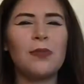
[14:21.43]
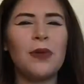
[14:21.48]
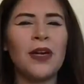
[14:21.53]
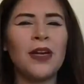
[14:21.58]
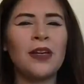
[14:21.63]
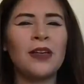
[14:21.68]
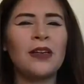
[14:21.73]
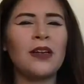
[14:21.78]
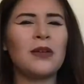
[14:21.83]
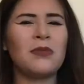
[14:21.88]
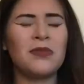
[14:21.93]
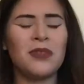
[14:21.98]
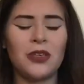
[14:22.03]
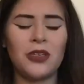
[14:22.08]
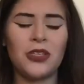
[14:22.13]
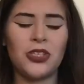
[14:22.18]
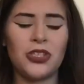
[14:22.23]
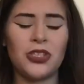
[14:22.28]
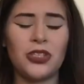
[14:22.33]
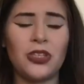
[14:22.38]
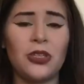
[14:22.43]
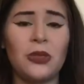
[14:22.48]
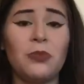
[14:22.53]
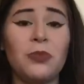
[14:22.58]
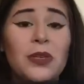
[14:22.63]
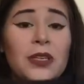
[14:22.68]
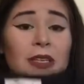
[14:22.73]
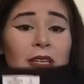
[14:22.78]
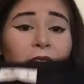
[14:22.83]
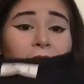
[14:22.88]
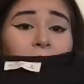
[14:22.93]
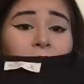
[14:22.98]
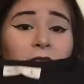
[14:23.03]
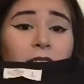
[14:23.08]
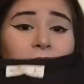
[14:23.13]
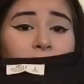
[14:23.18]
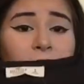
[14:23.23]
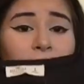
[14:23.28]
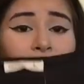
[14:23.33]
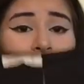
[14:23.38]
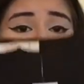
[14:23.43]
a band. I'm not sure, but it kind of looks